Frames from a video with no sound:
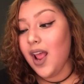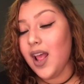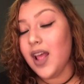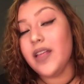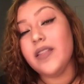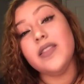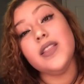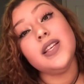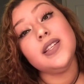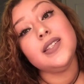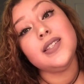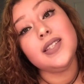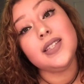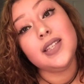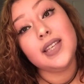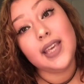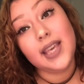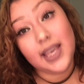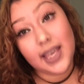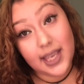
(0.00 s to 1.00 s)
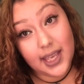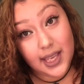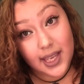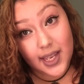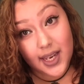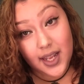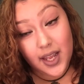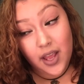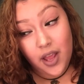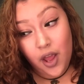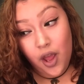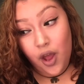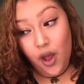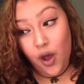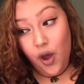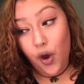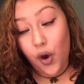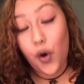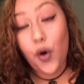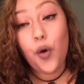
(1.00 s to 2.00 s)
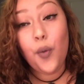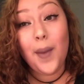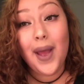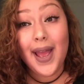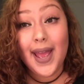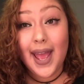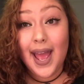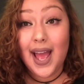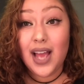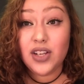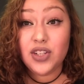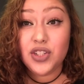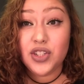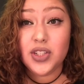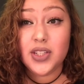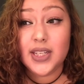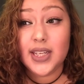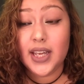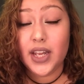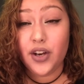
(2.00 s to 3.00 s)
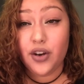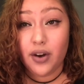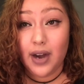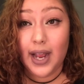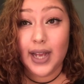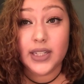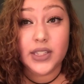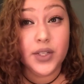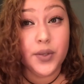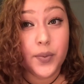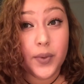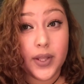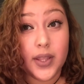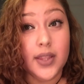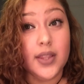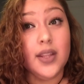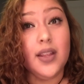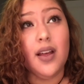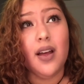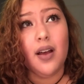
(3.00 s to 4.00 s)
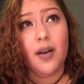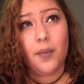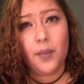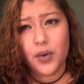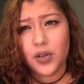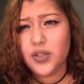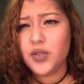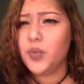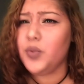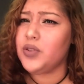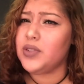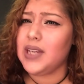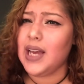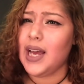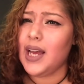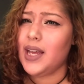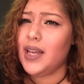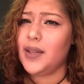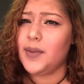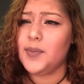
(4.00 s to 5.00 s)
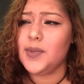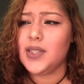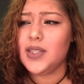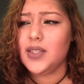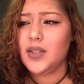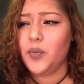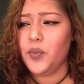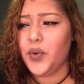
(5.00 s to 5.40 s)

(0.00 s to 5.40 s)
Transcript: and this kid, whom I actually interacted with multiple times,